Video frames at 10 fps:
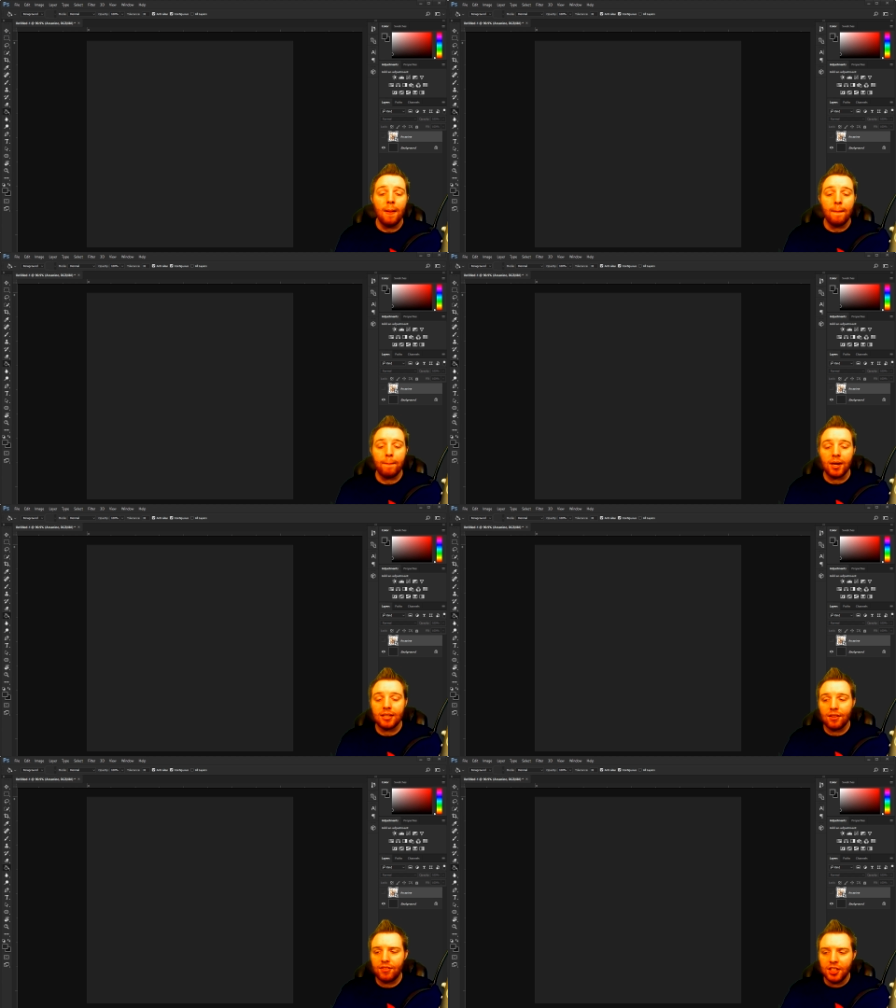But
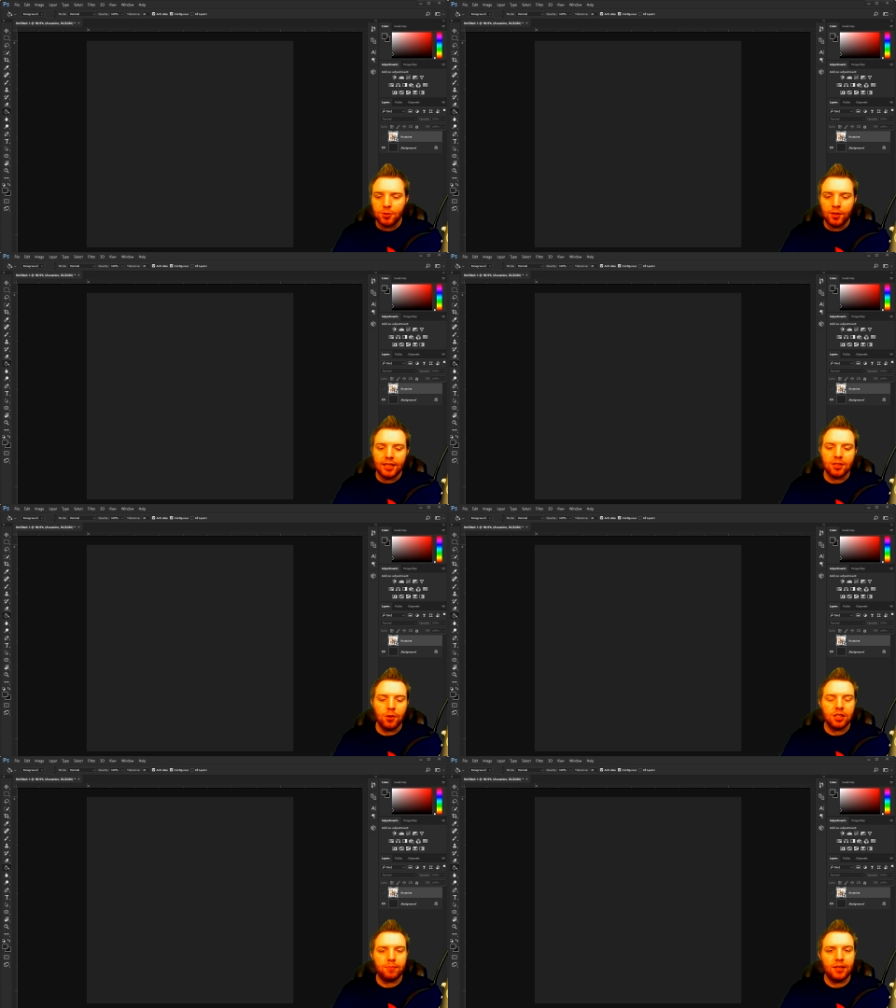this one is
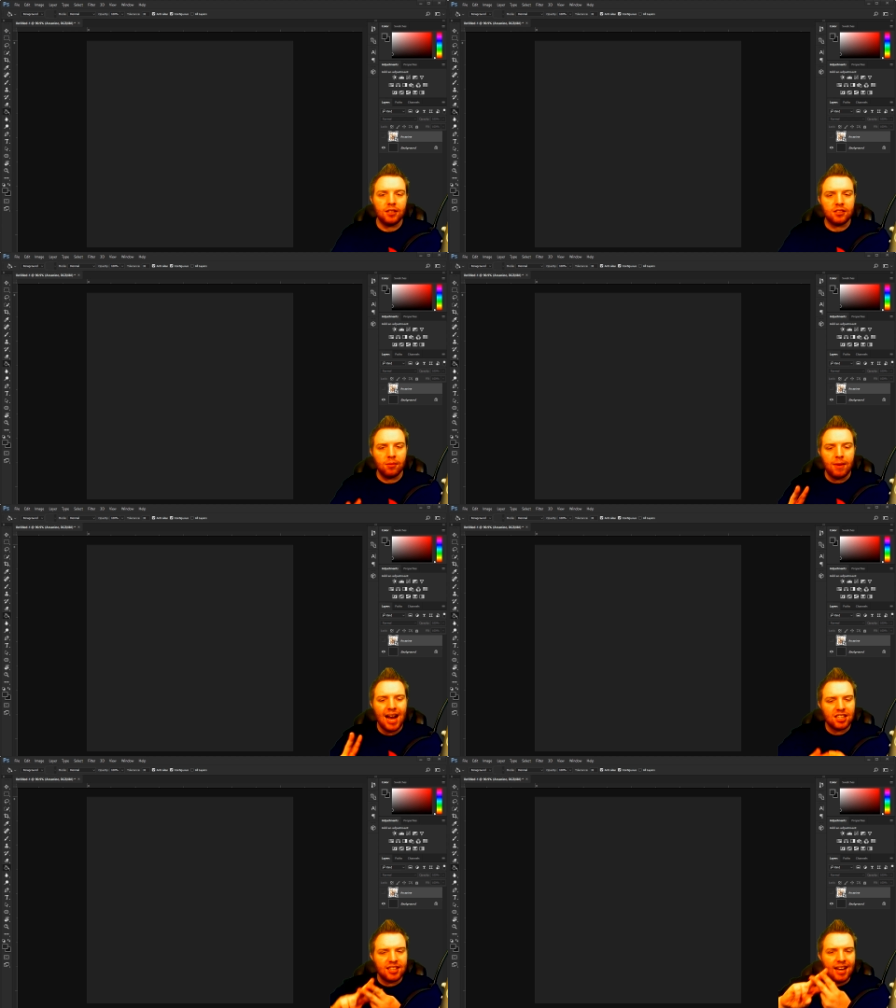going to be some
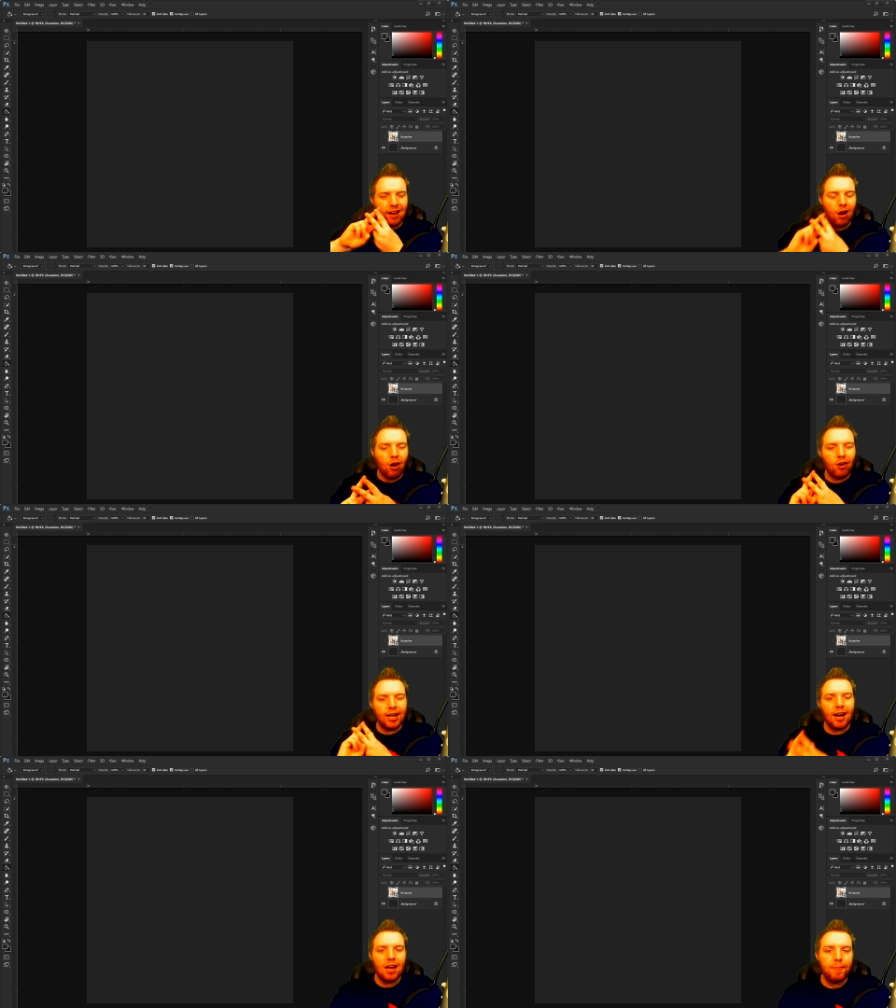hashtag Ari hype,